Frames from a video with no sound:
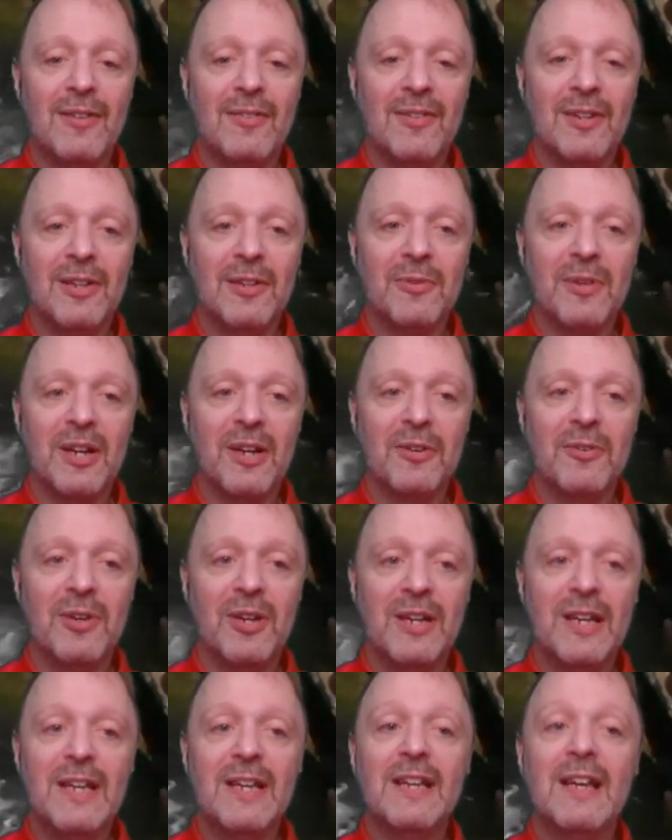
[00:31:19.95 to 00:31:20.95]
here we go,
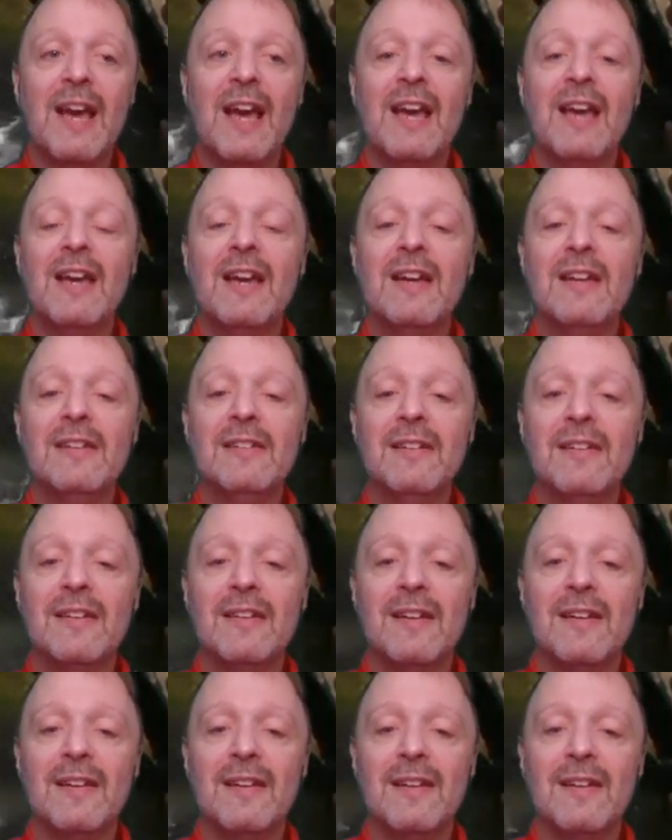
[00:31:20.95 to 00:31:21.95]
running and
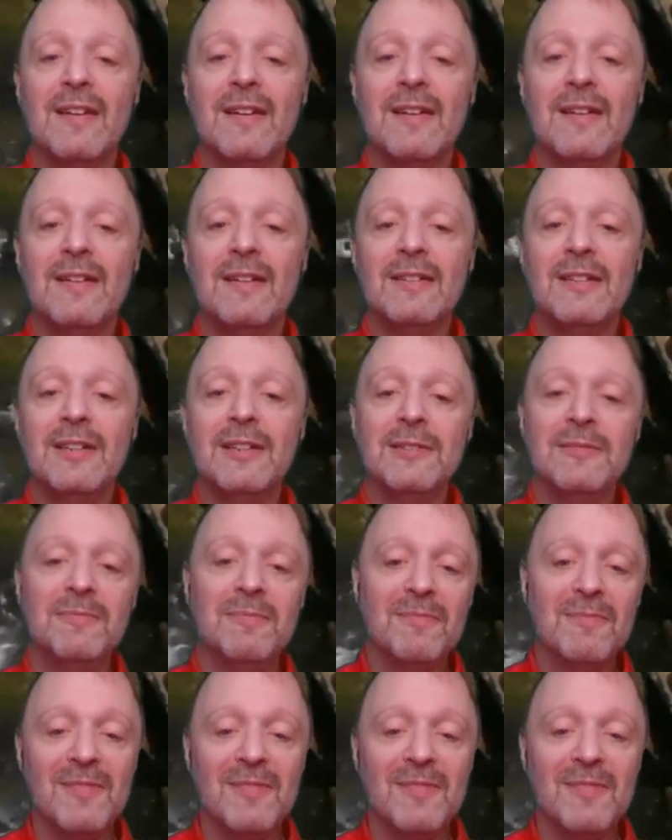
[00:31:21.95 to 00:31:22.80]
done.